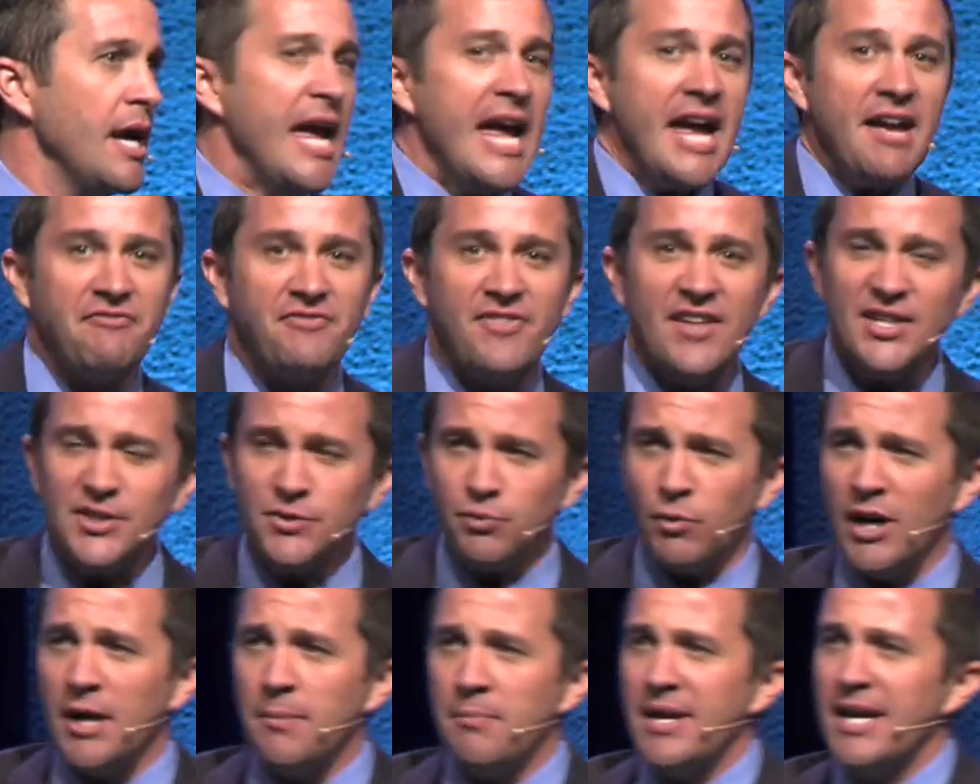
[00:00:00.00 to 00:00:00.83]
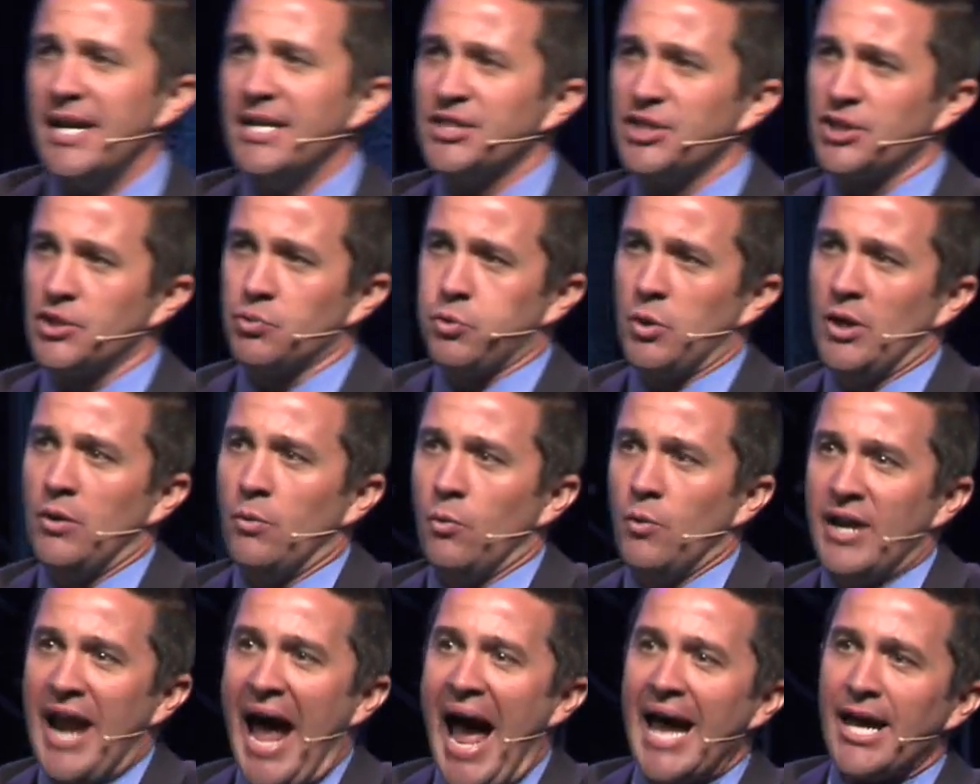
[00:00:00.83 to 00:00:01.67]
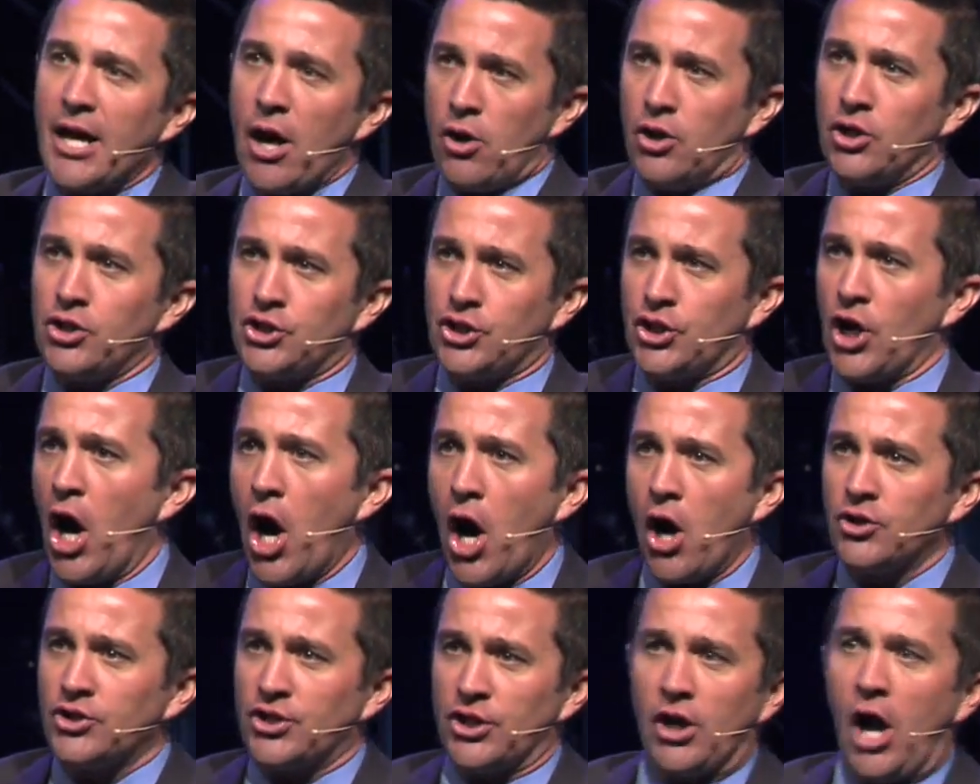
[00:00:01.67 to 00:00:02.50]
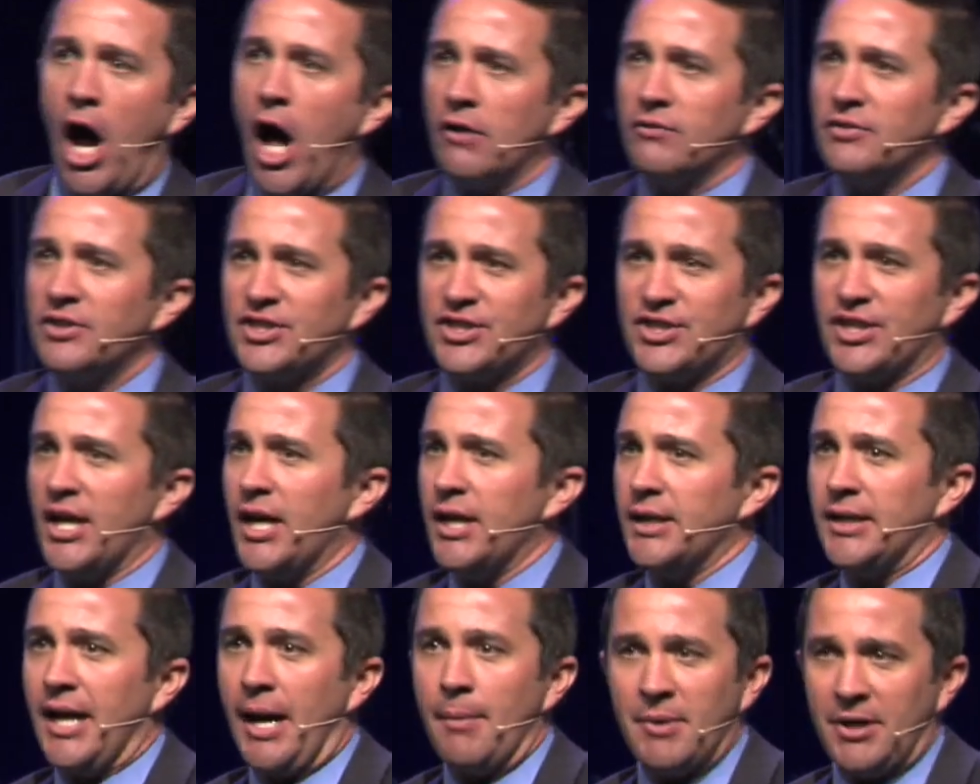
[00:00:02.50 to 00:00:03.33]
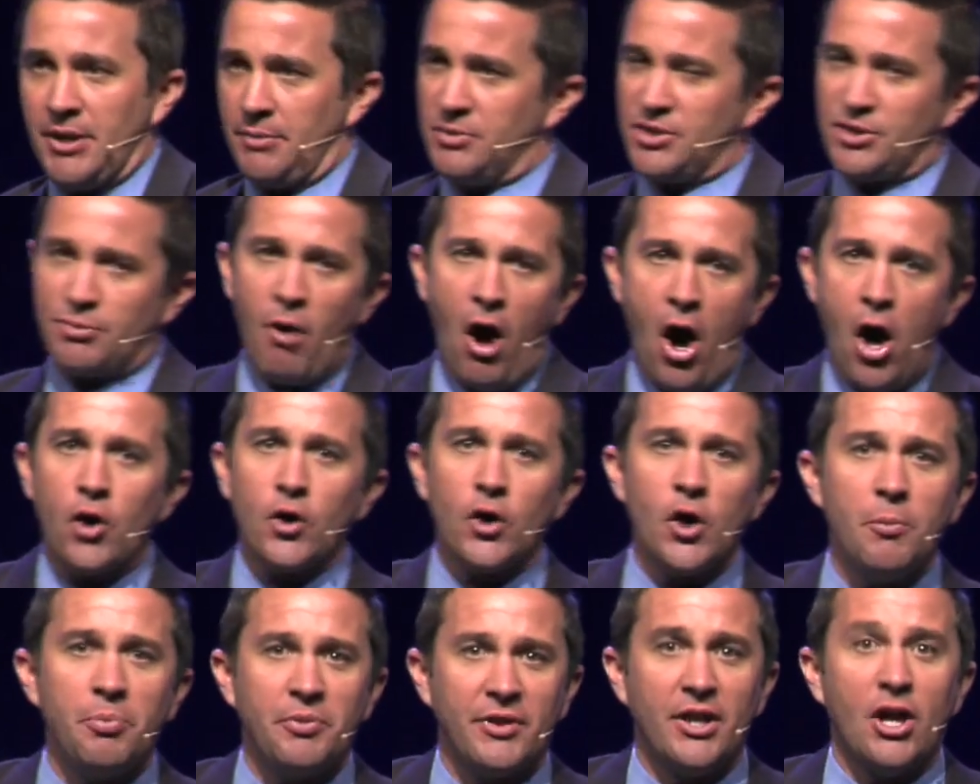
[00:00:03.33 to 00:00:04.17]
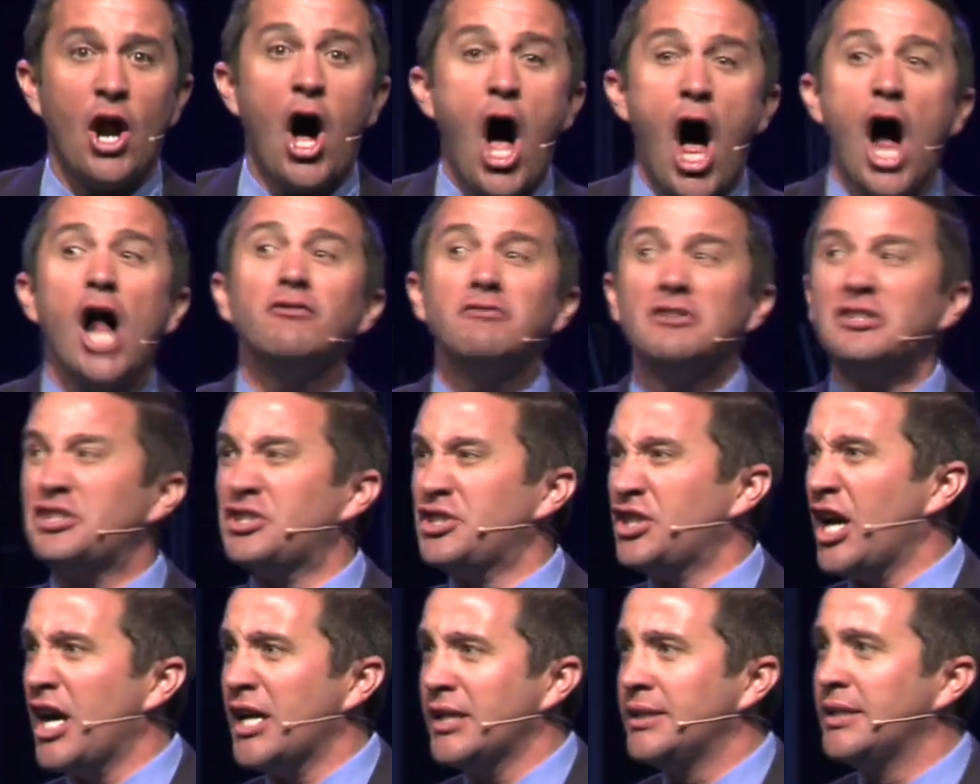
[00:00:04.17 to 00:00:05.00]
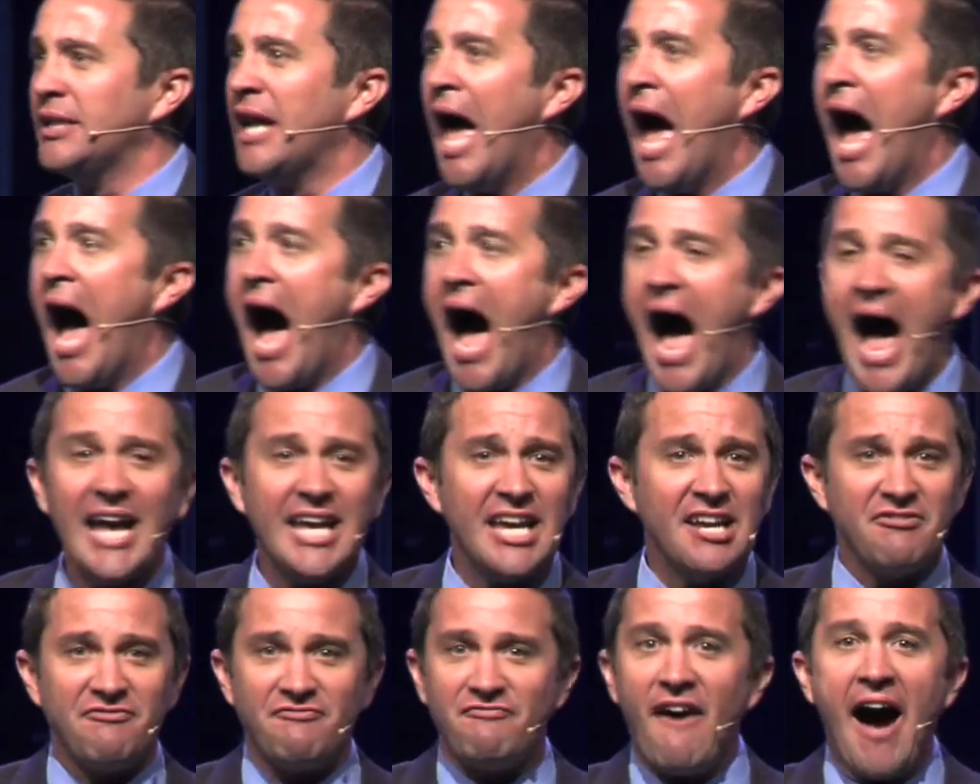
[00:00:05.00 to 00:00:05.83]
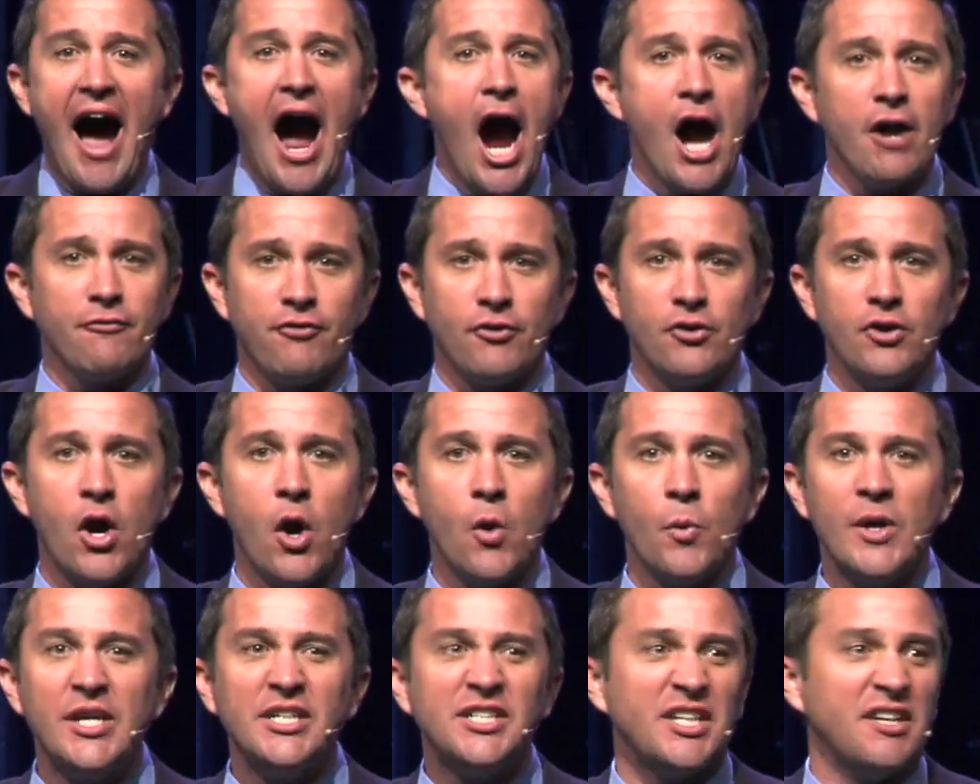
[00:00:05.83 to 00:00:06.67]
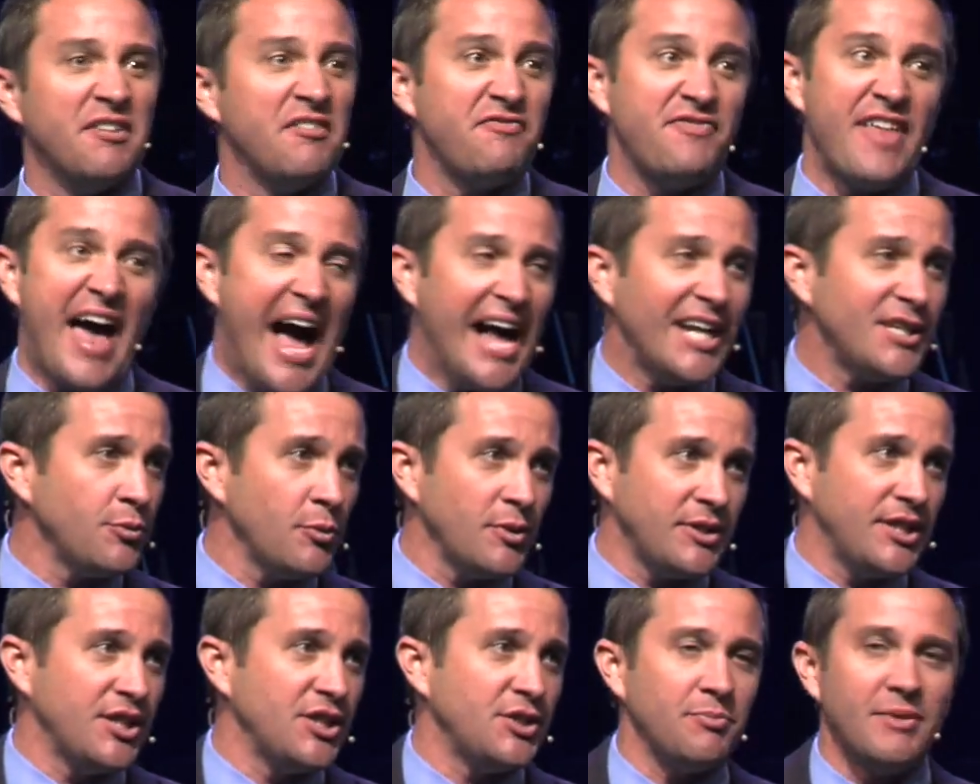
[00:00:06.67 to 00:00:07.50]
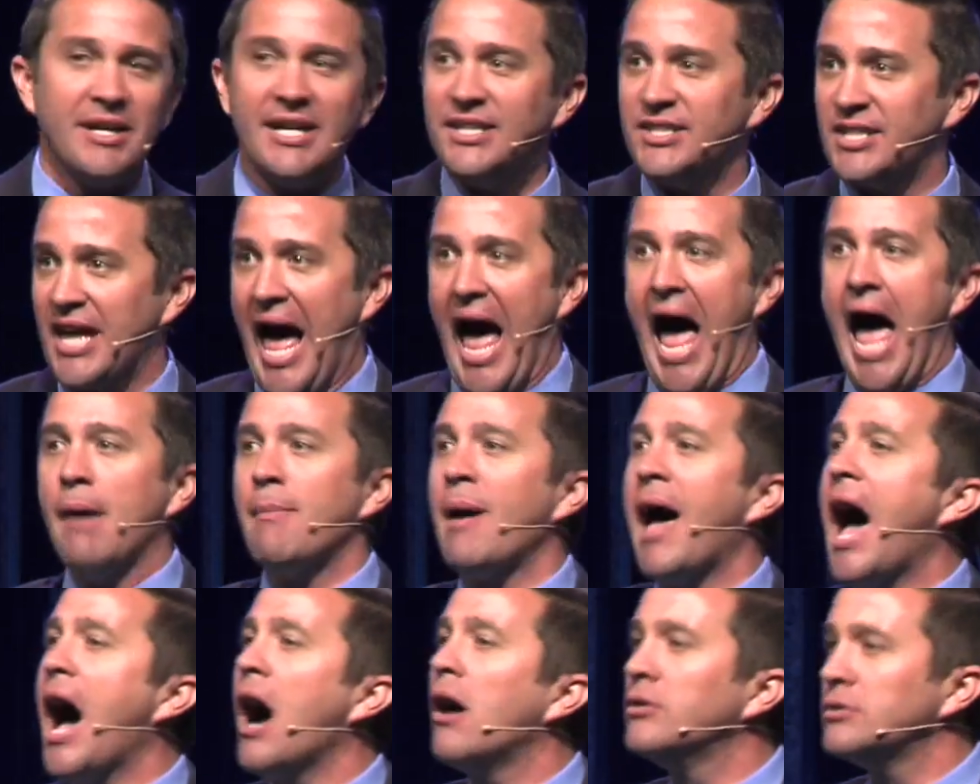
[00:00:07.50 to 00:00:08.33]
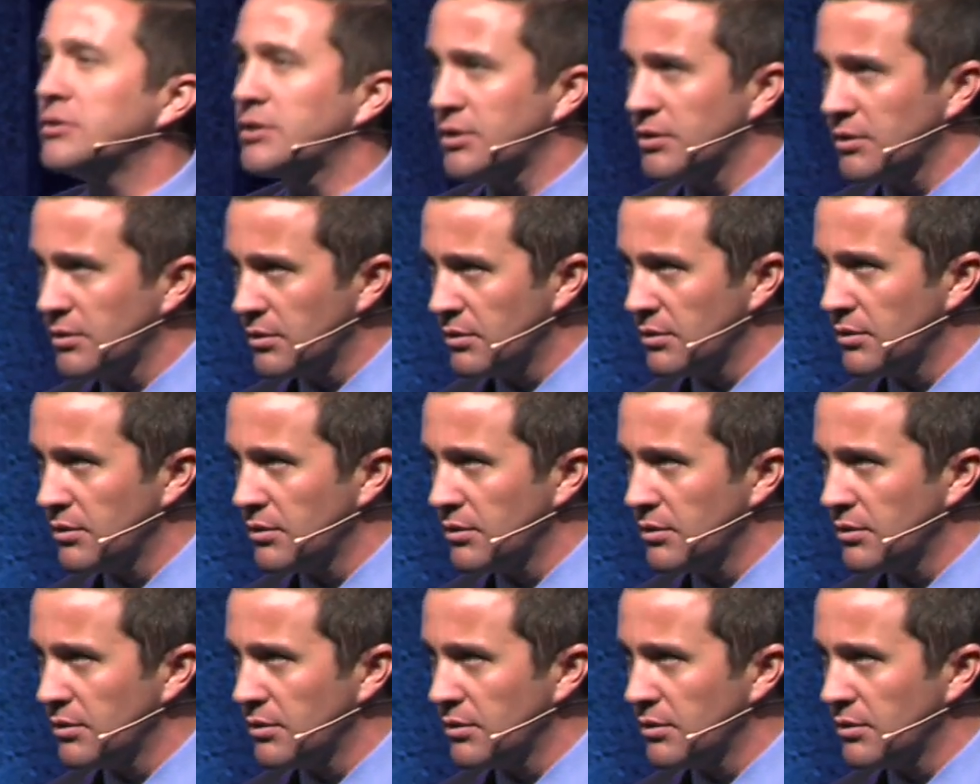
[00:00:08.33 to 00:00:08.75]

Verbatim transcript: If this what it means is when, when I go to church and all of a sudden I'm in a small group and then all of a sudden I get fired for no reason, if that's what this means, I'm out.